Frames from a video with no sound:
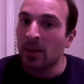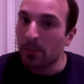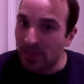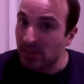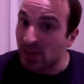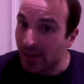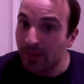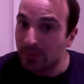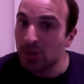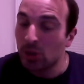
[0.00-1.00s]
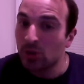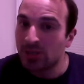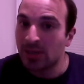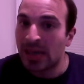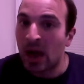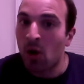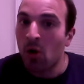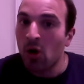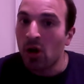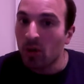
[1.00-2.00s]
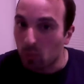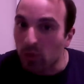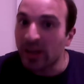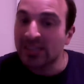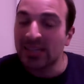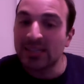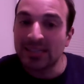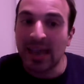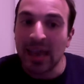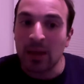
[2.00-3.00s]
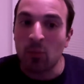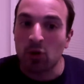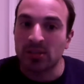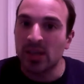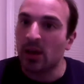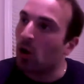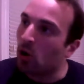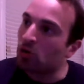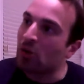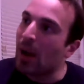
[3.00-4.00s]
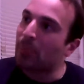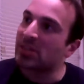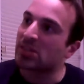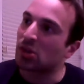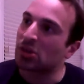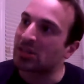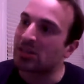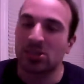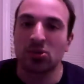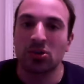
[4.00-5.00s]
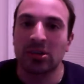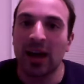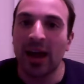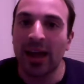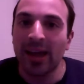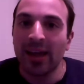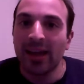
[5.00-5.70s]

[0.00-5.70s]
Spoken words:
that's on him too, to now raise his game or say, oh crap, this 36-year-old guy,